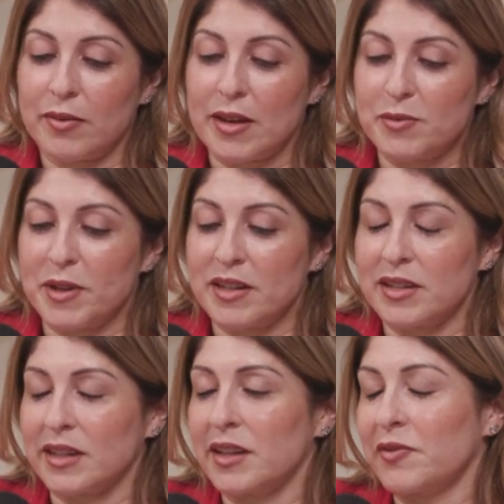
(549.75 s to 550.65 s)
there's been a
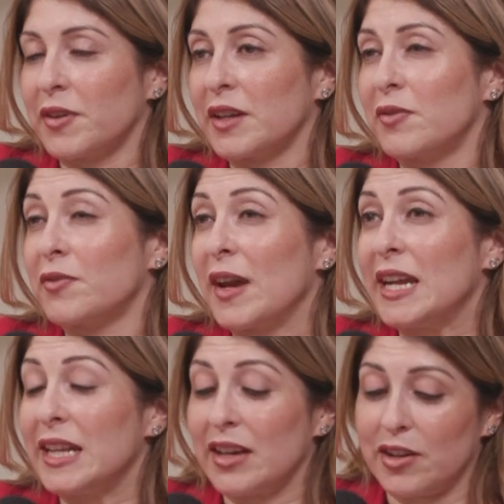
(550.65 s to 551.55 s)
significant
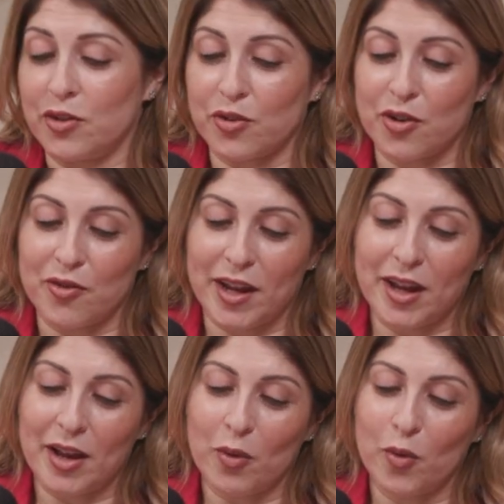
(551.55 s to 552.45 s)
failure in your career,